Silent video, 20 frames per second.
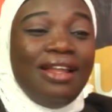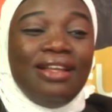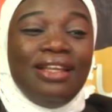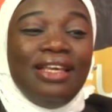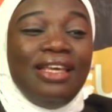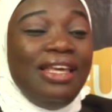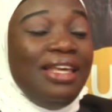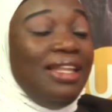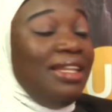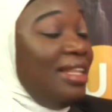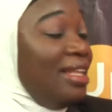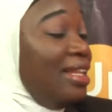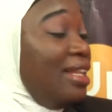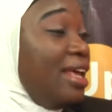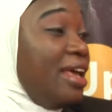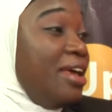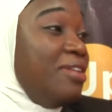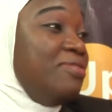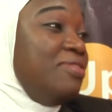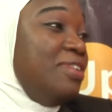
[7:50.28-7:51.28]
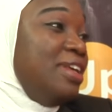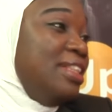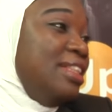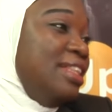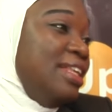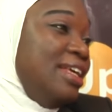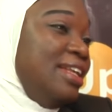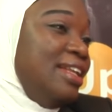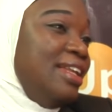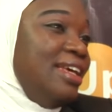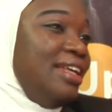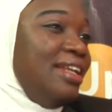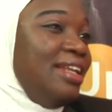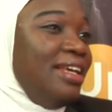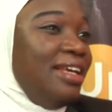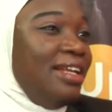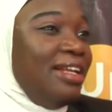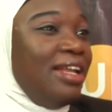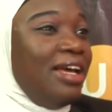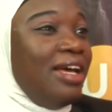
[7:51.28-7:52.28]
he did everything and
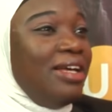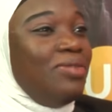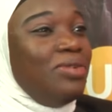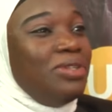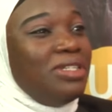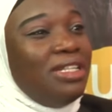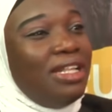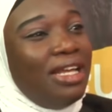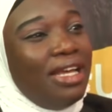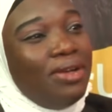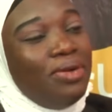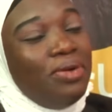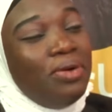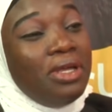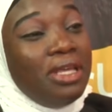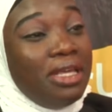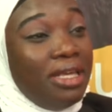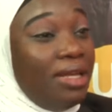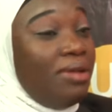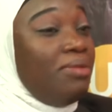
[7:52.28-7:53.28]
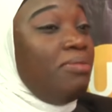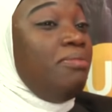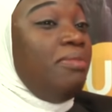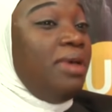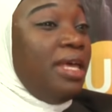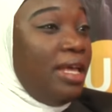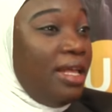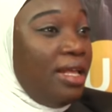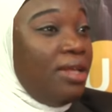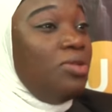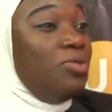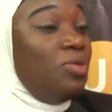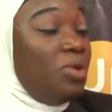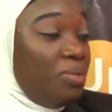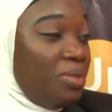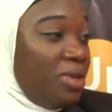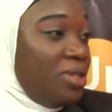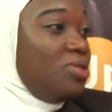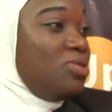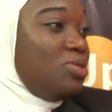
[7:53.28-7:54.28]
then I was like, okay, but you
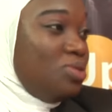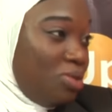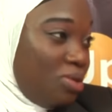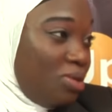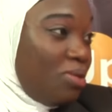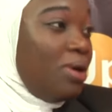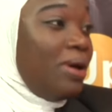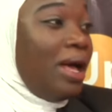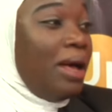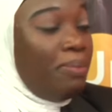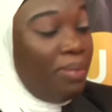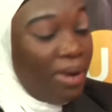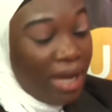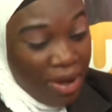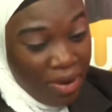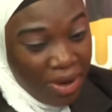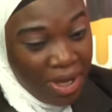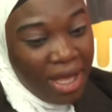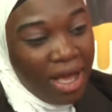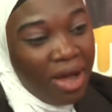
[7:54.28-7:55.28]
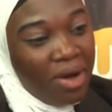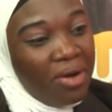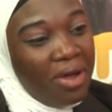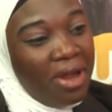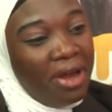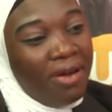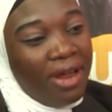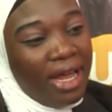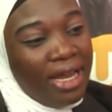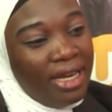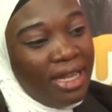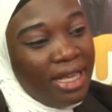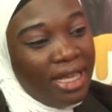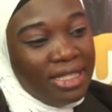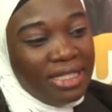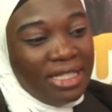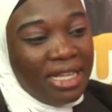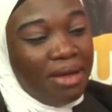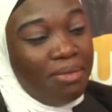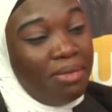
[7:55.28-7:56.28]
want me to apply? Okay, I'll go and write the
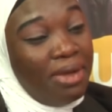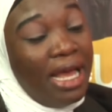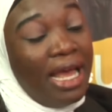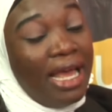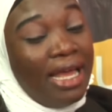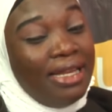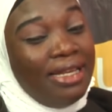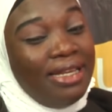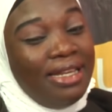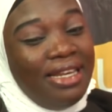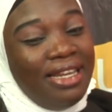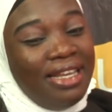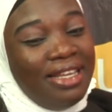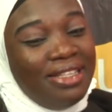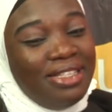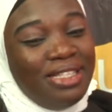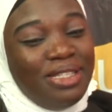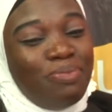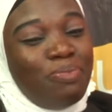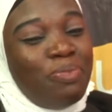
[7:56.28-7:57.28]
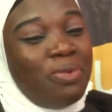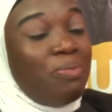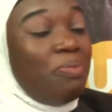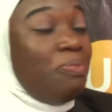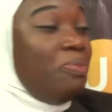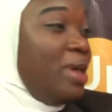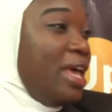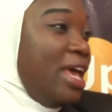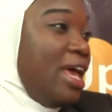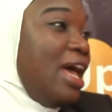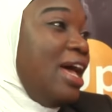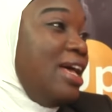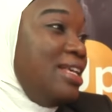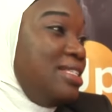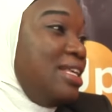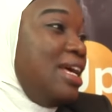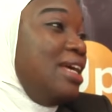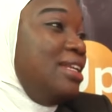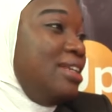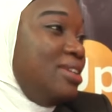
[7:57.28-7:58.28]
exam. I didn't prepare
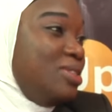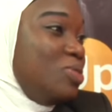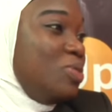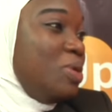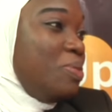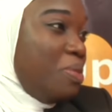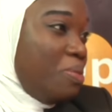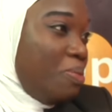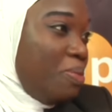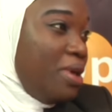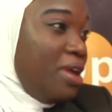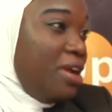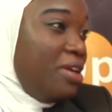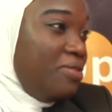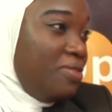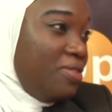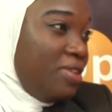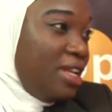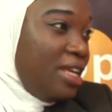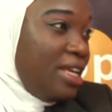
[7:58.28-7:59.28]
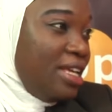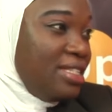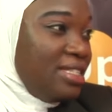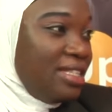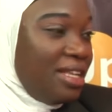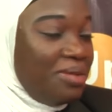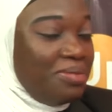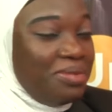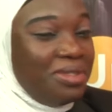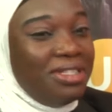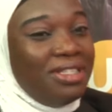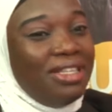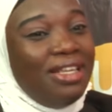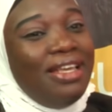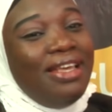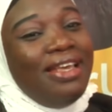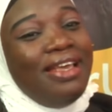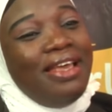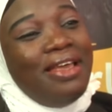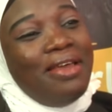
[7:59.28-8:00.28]
as others were preparing for the exams.
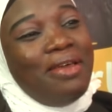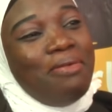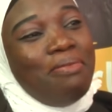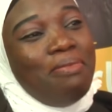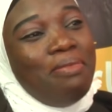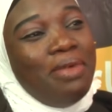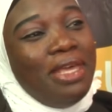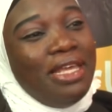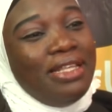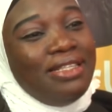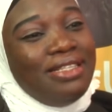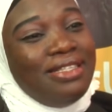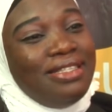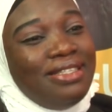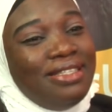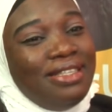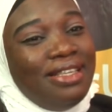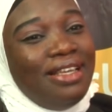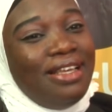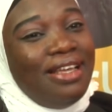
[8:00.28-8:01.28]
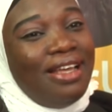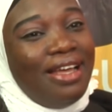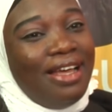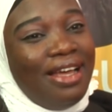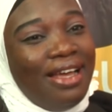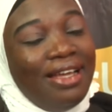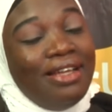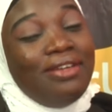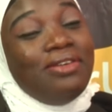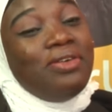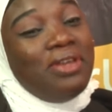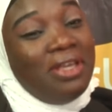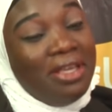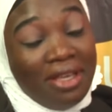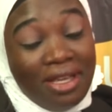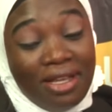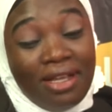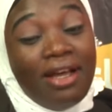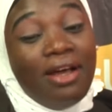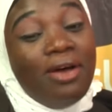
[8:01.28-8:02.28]
But I
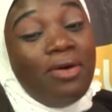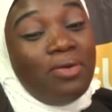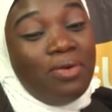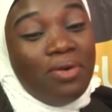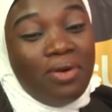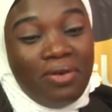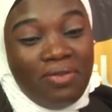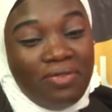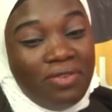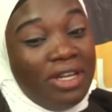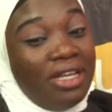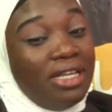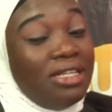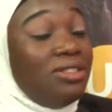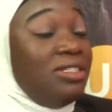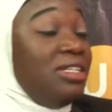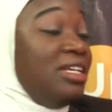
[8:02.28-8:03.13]
okay, I'll go for this